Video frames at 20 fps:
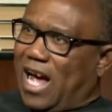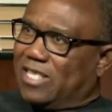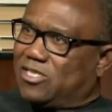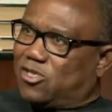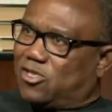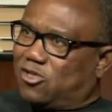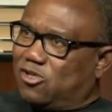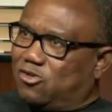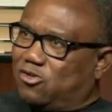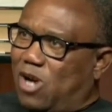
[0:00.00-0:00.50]

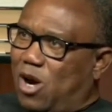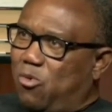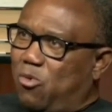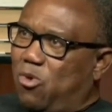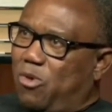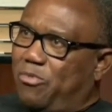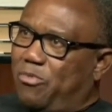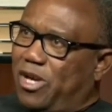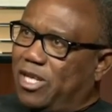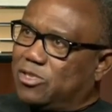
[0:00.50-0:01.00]
our
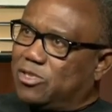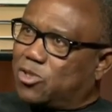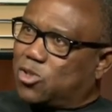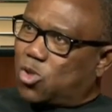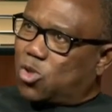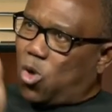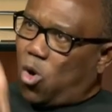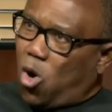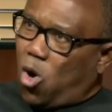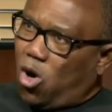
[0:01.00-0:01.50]
children will be in
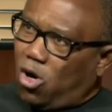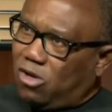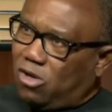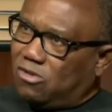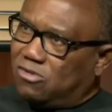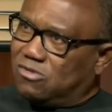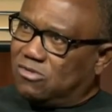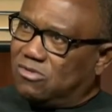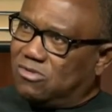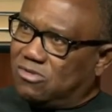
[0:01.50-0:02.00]

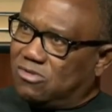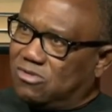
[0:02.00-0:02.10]
school,